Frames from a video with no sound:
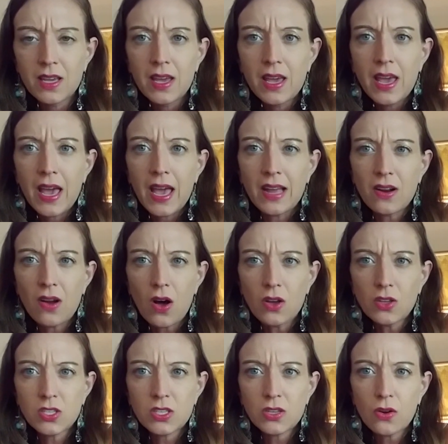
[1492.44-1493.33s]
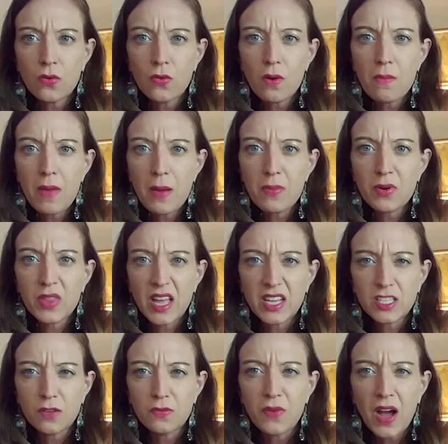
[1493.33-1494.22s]
And also remember that
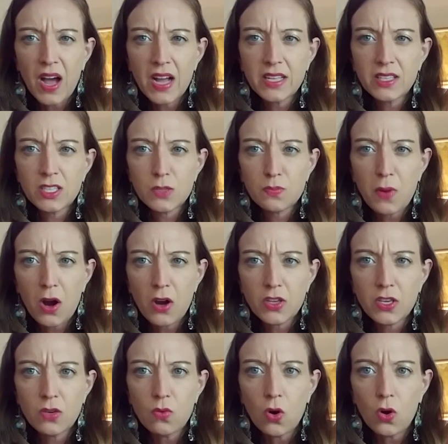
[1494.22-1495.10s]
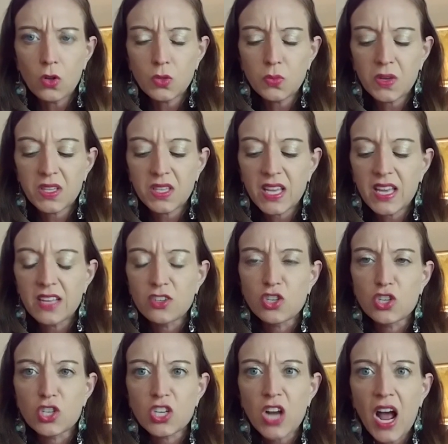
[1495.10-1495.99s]
divine spark you hold within.
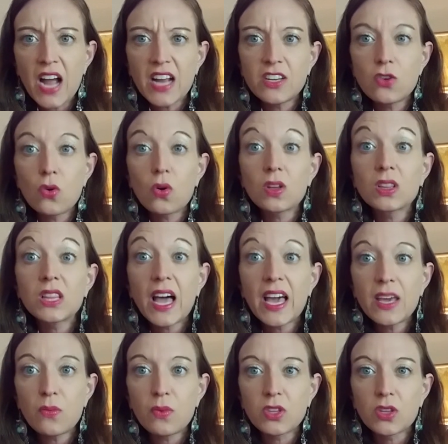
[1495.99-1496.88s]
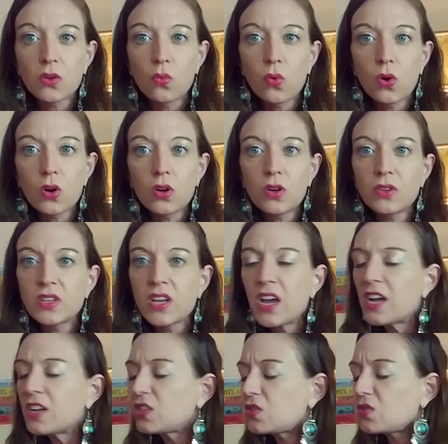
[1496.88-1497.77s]
Shine your light with the world.
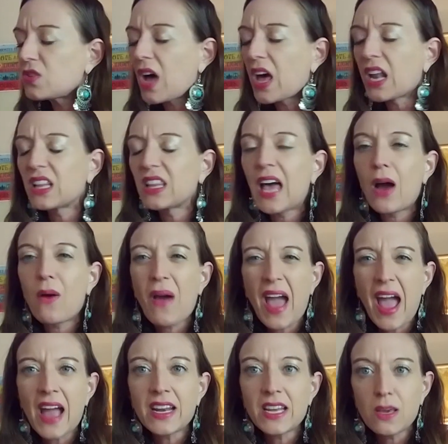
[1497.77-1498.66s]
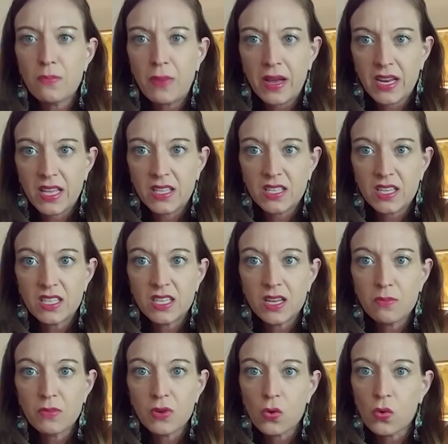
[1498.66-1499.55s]
Do not allow anybody to
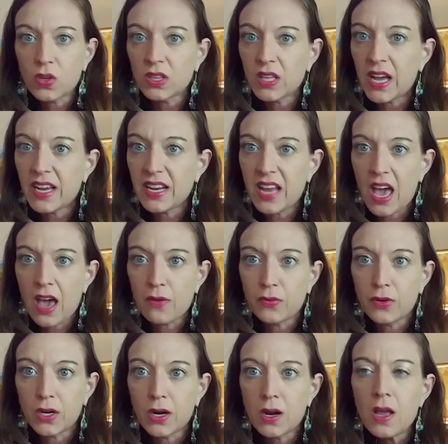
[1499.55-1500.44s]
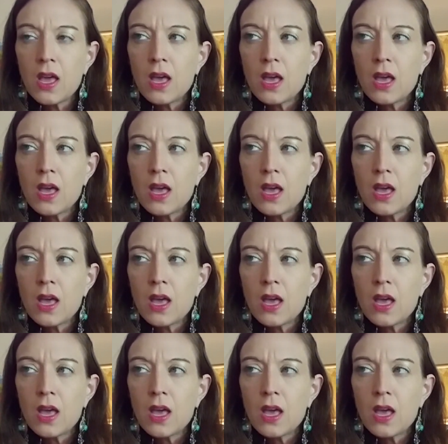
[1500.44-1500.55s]
dim your light ever.